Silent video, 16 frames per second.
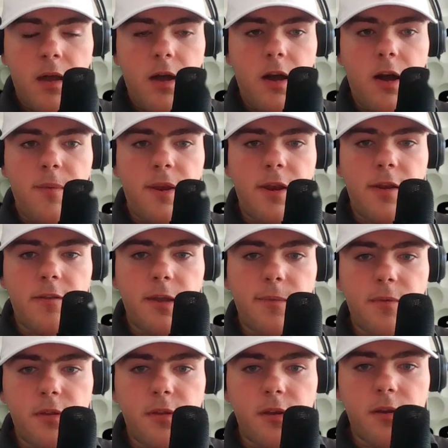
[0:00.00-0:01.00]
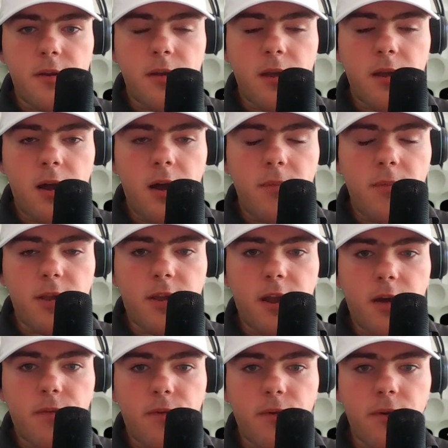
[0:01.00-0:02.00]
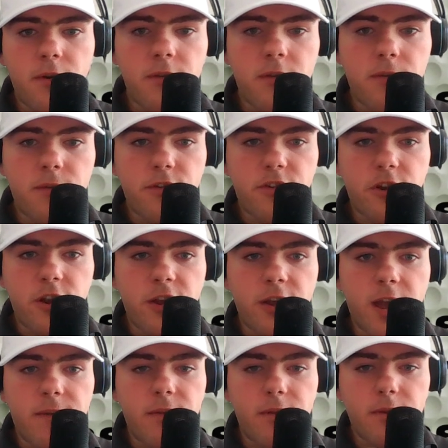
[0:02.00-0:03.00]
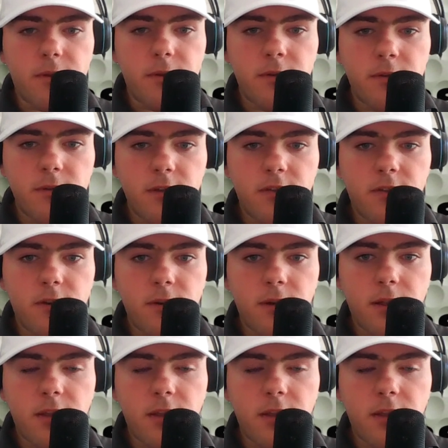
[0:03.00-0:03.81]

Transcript: And a team to look out for is the Virginia Cavaliers this year.